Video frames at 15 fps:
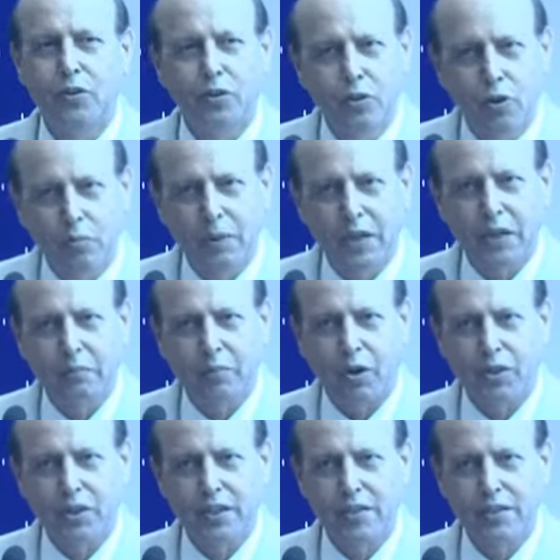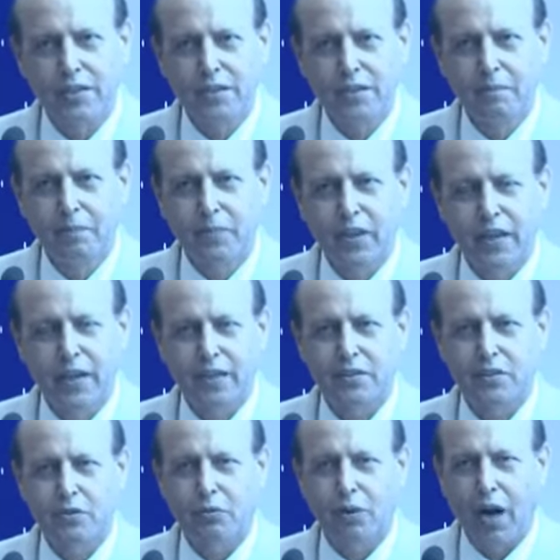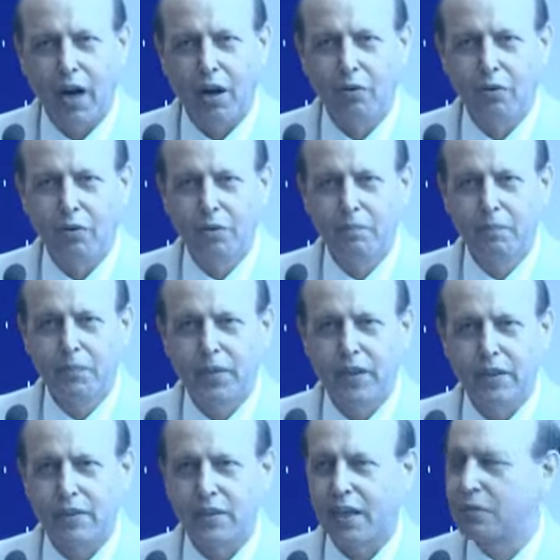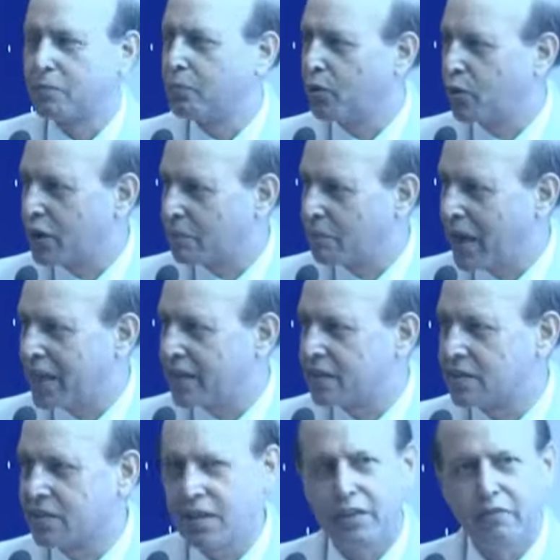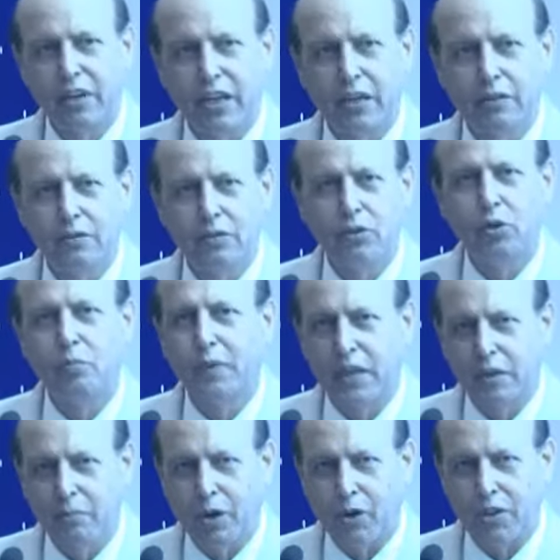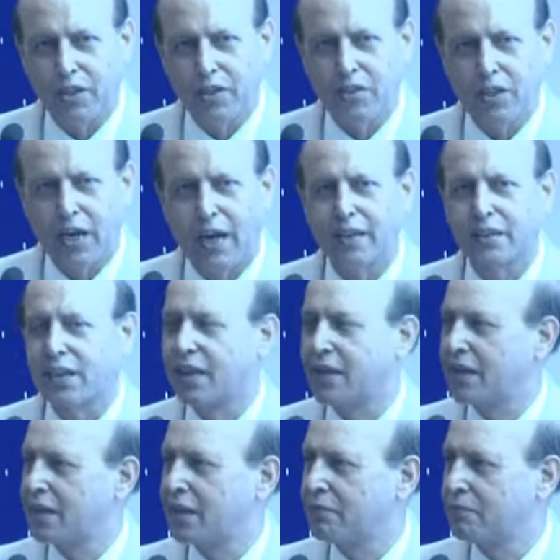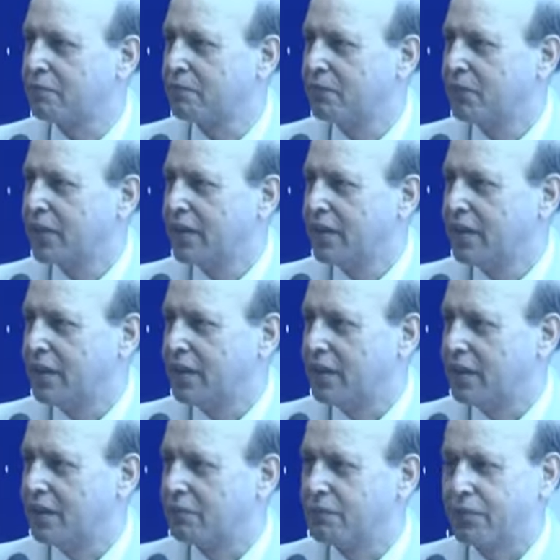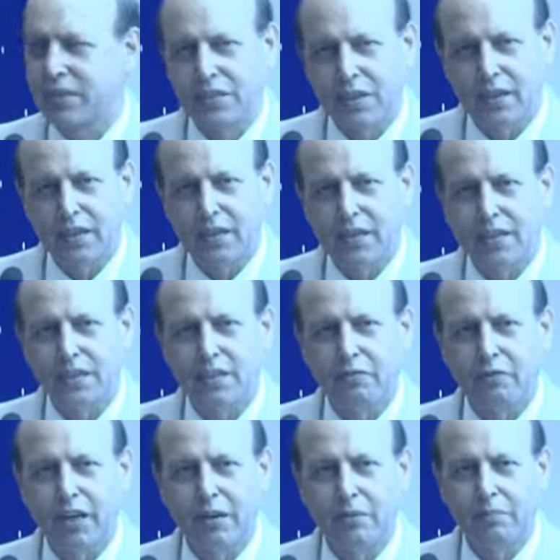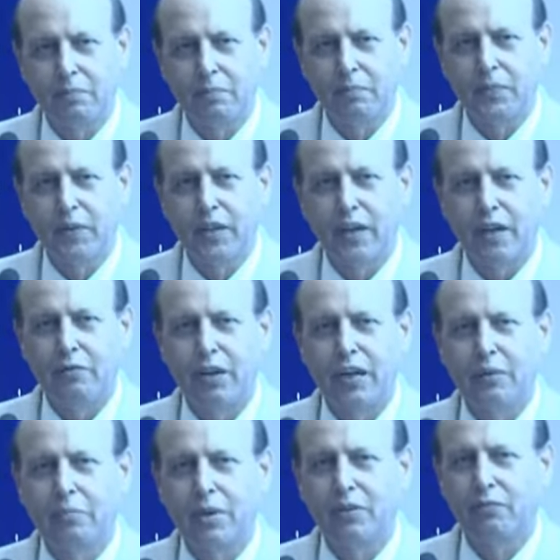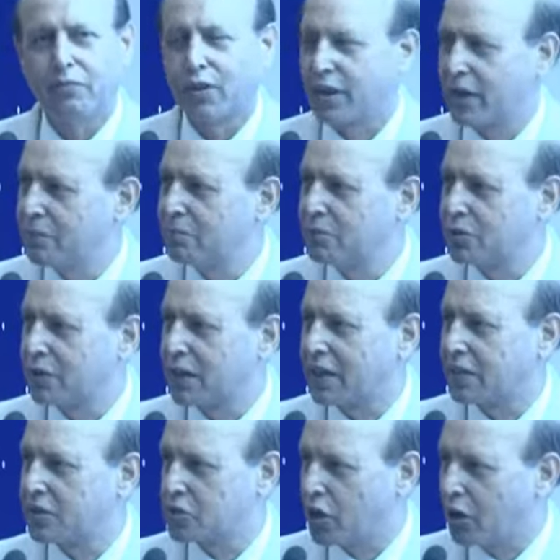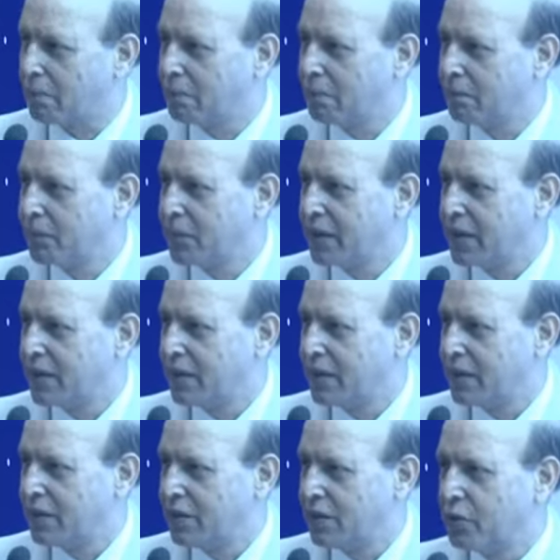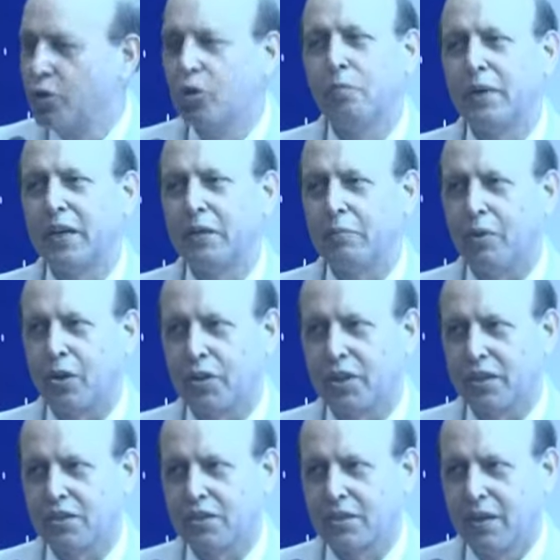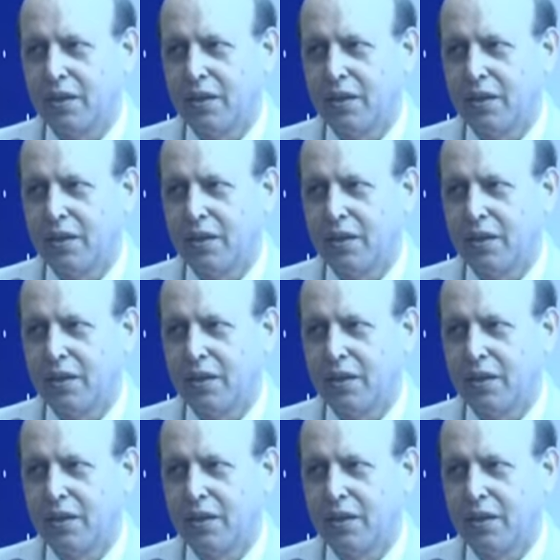Nobody bothers as to how that poor man is living. Nobody bothers, are there enough facilities available for him to get a job? Nobody bothers